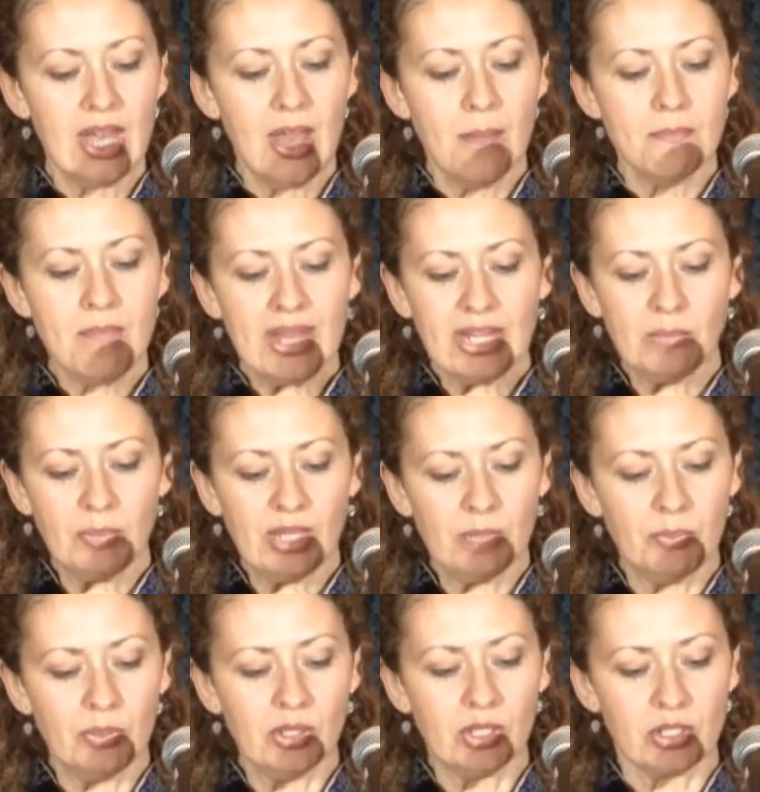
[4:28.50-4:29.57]
Many
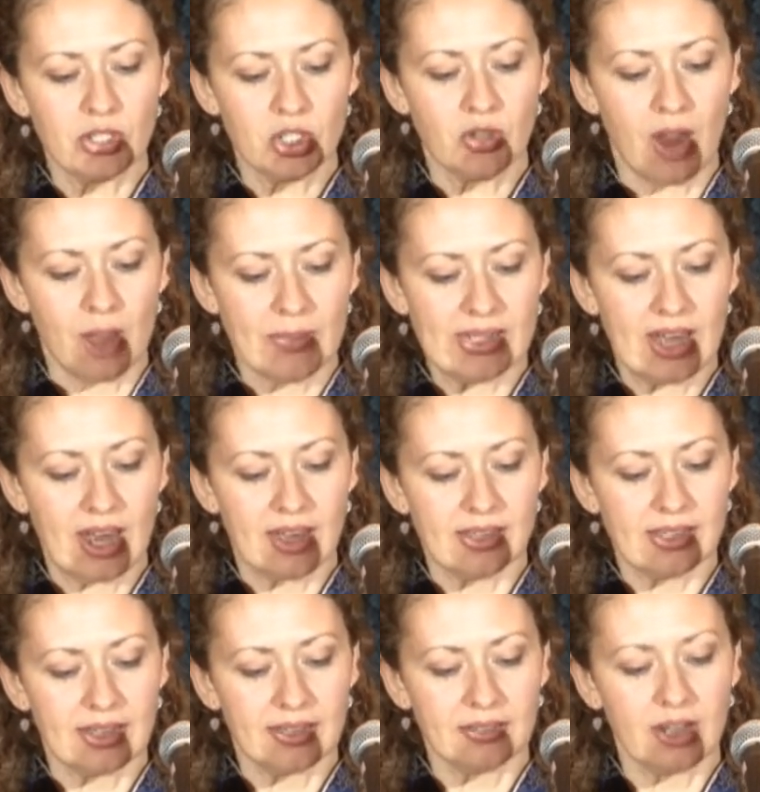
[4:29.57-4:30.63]
people are
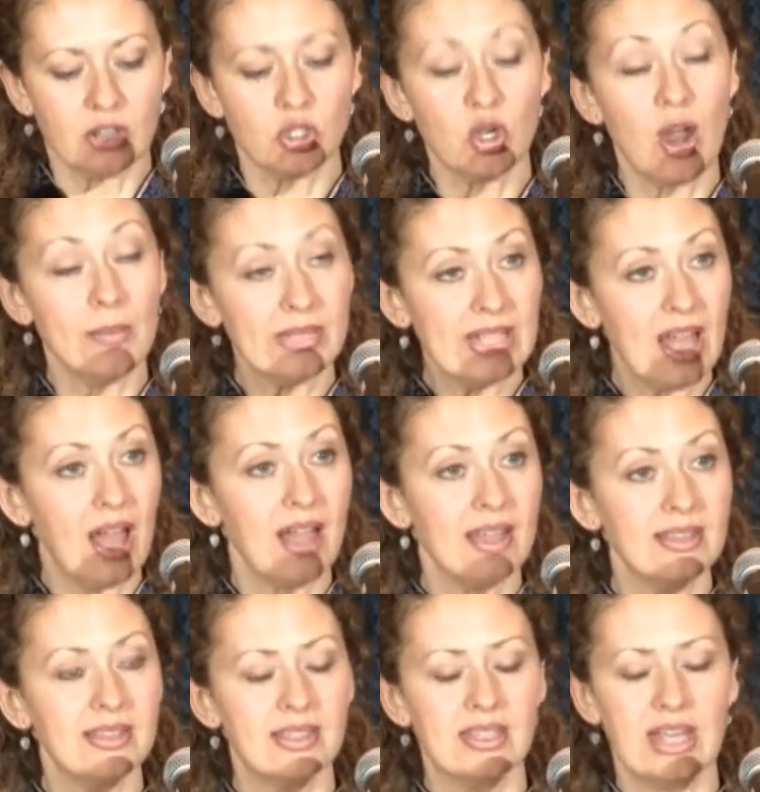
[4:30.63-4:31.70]
traumatizing, are
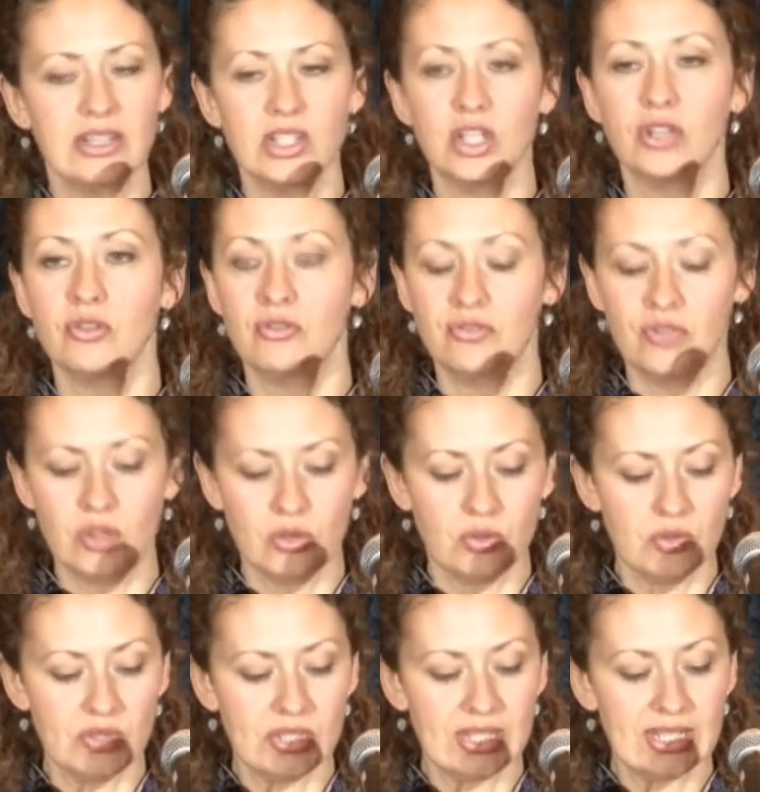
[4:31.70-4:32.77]
traumatized and
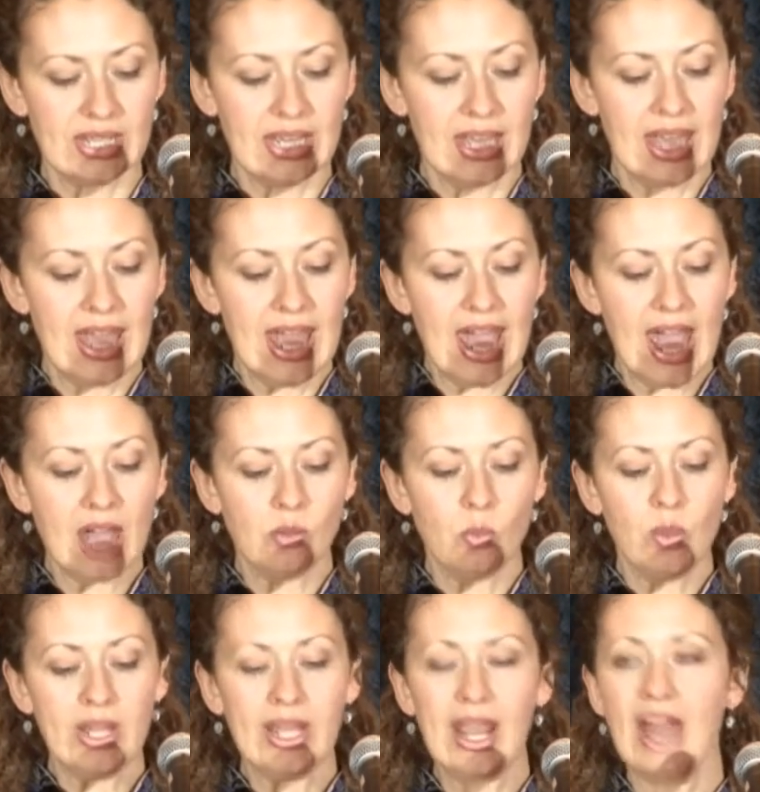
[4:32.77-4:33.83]
confused, and
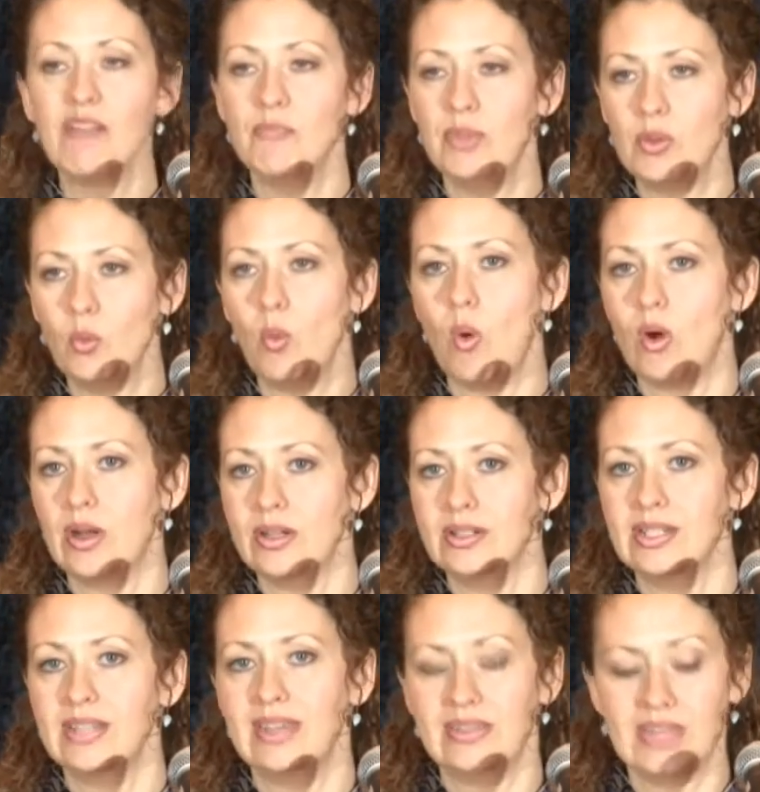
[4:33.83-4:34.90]
we have been warned
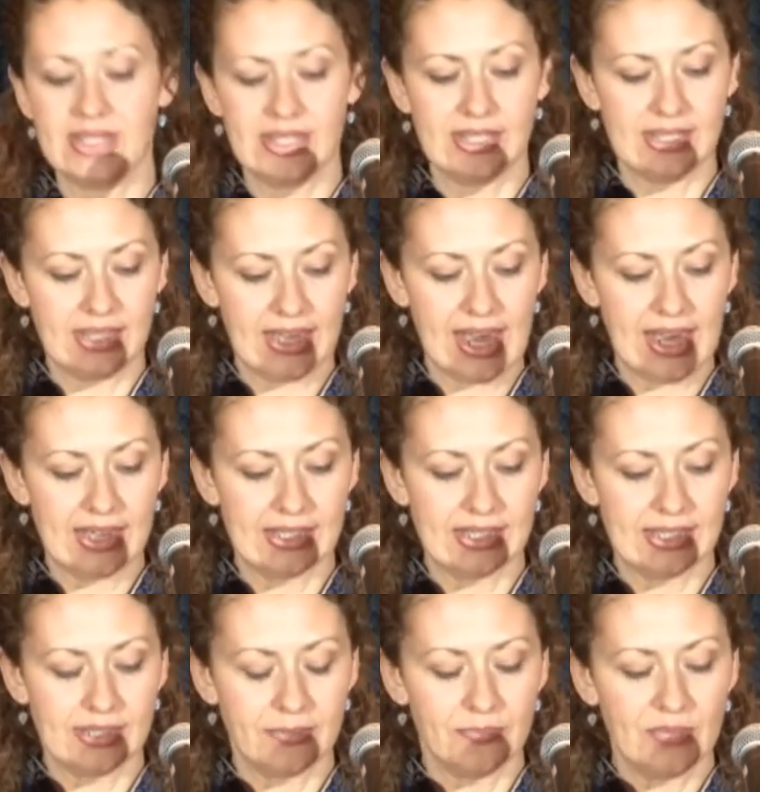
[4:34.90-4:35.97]
that this is the case.